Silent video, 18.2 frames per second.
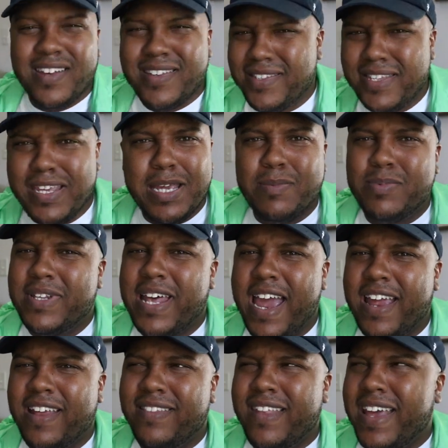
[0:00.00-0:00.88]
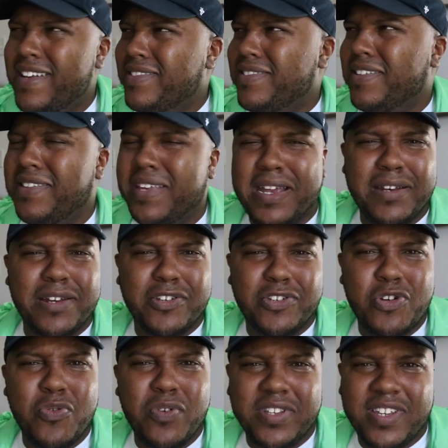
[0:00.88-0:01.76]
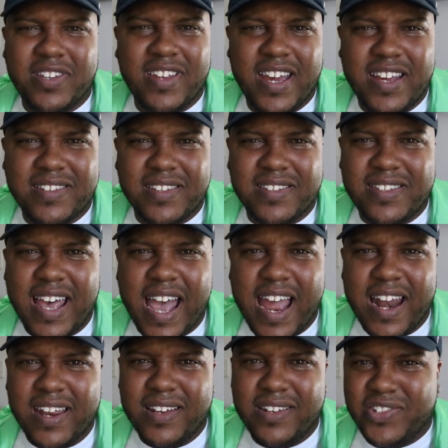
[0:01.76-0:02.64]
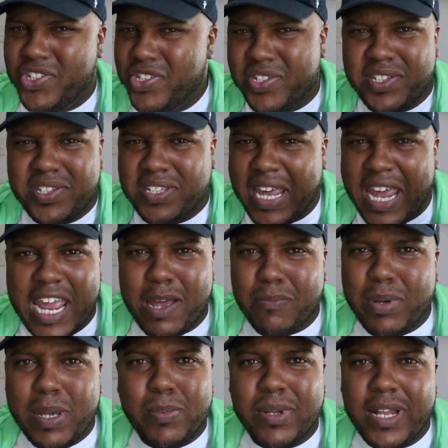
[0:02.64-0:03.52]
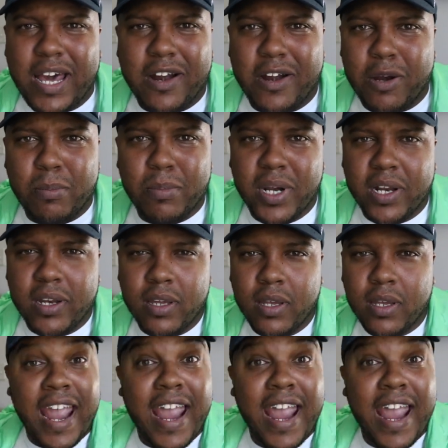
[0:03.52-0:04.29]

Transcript: It seems like that's the thing to do in today's society, just scam people out of their money.